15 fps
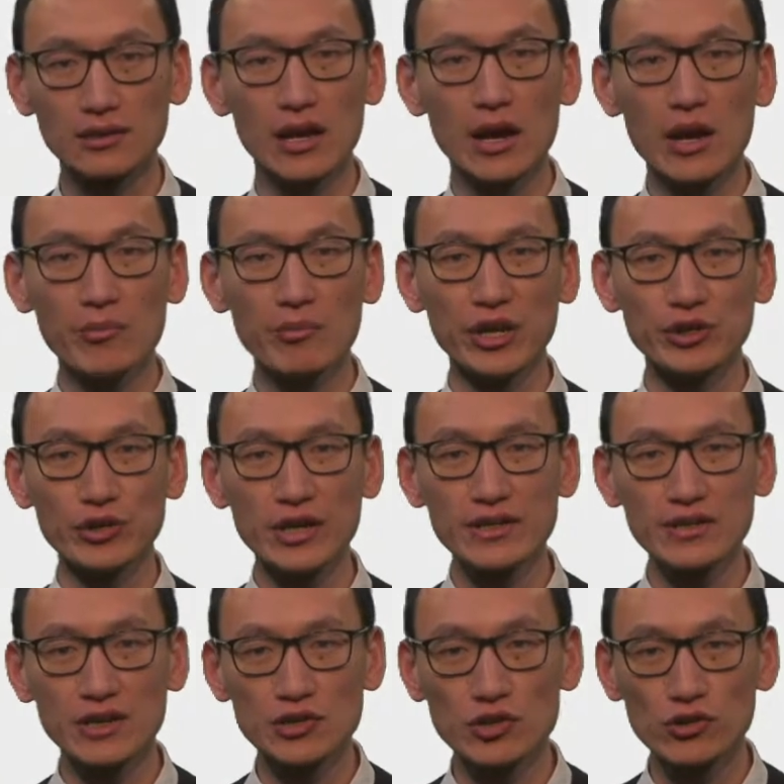Between
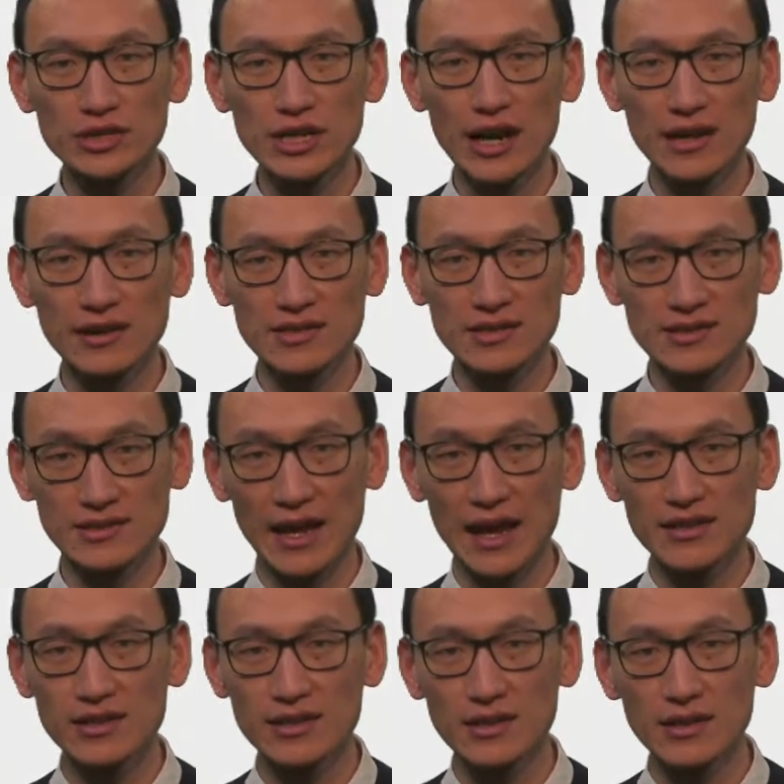the rotor and the
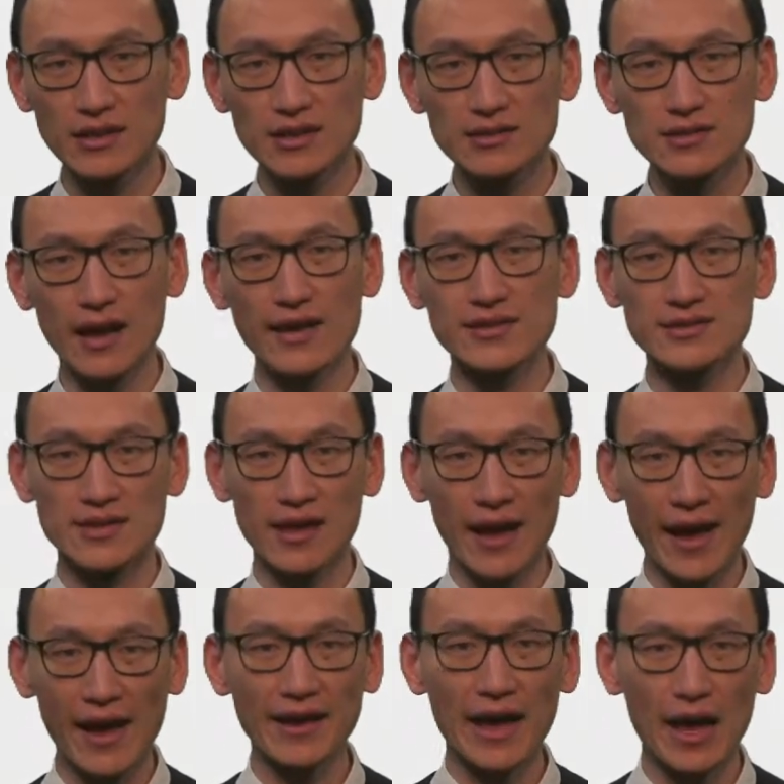stator, there is the
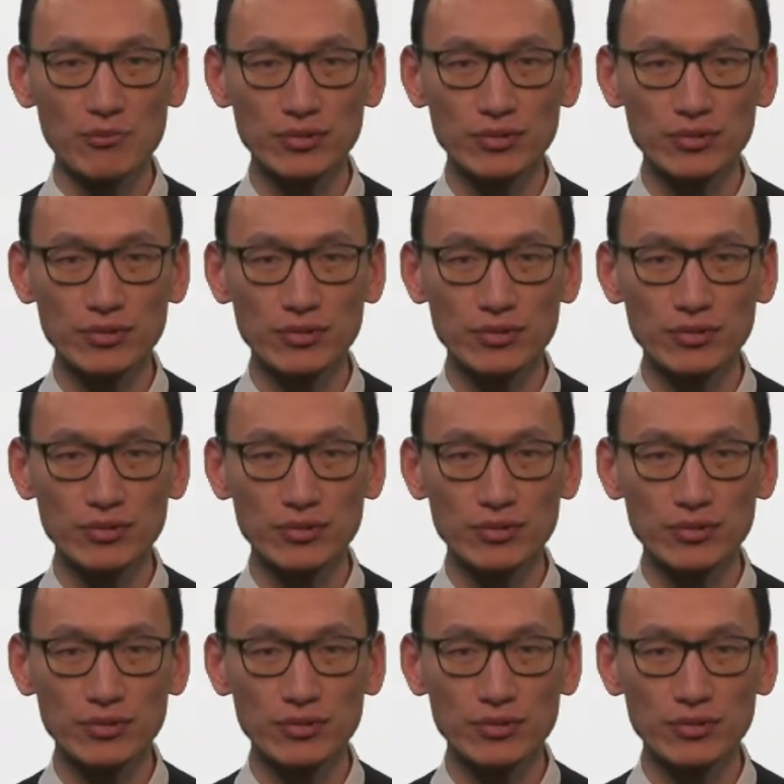air gap.